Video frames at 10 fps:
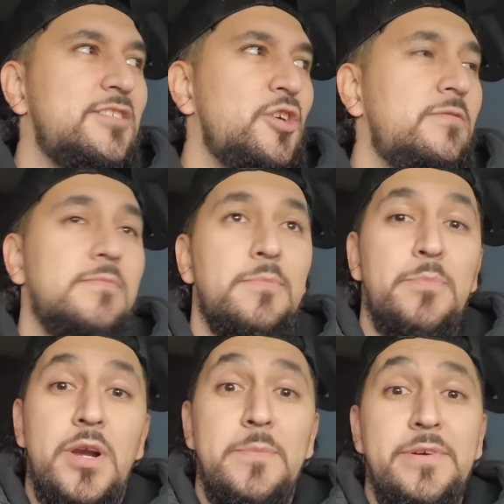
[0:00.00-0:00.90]
So
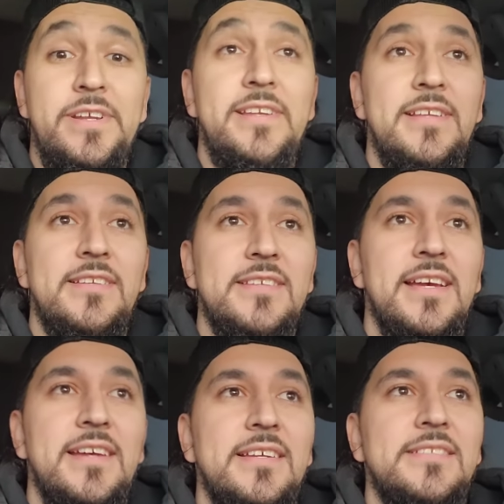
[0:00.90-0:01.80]
Burberry it is,
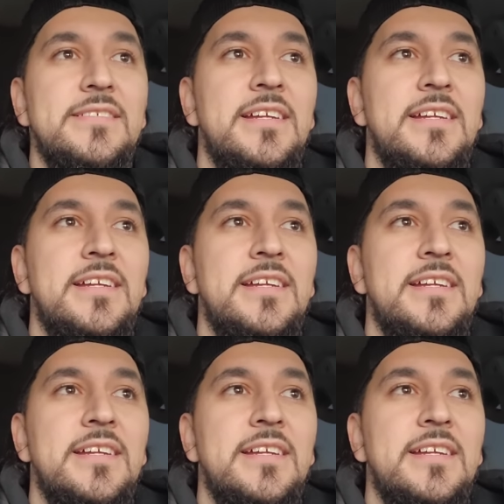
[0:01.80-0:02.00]
guys.